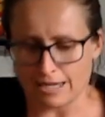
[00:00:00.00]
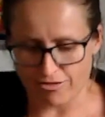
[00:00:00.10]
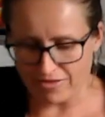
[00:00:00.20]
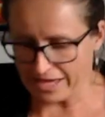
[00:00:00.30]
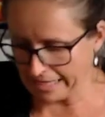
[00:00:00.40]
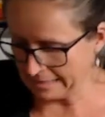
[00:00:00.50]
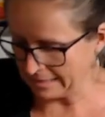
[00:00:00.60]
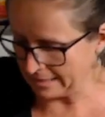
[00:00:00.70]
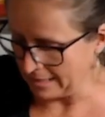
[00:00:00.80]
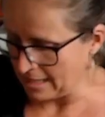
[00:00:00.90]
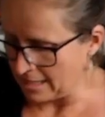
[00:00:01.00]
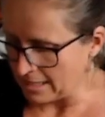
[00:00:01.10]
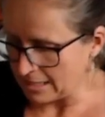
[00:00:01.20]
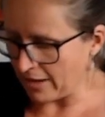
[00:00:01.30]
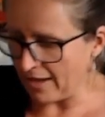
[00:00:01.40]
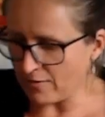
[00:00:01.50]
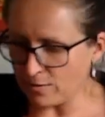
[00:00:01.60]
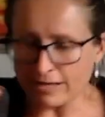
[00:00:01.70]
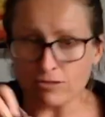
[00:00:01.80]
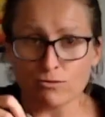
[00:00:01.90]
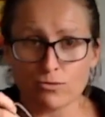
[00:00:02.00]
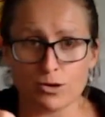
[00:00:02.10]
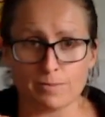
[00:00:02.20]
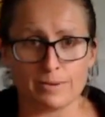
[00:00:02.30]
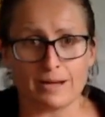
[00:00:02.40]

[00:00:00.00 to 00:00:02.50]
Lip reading: things. So I have a length of rope.